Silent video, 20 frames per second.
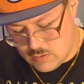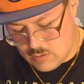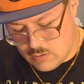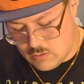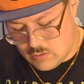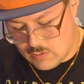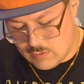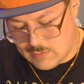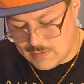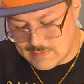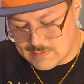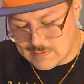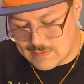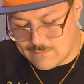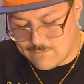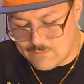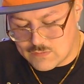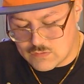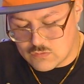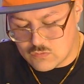on Let's
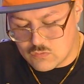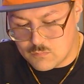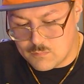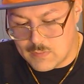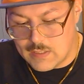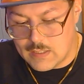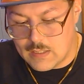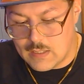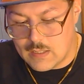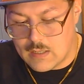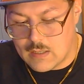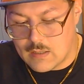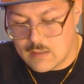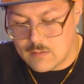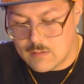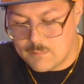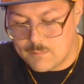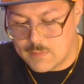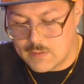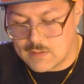Get Physical Media,
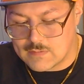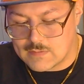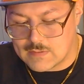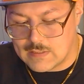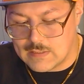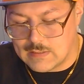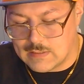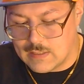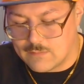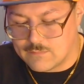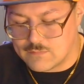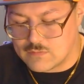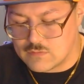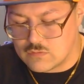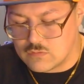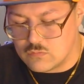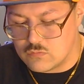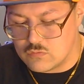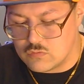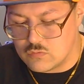because he loves
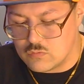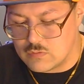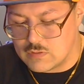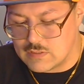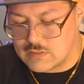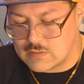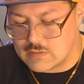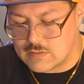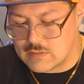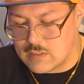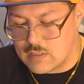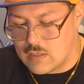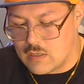to do his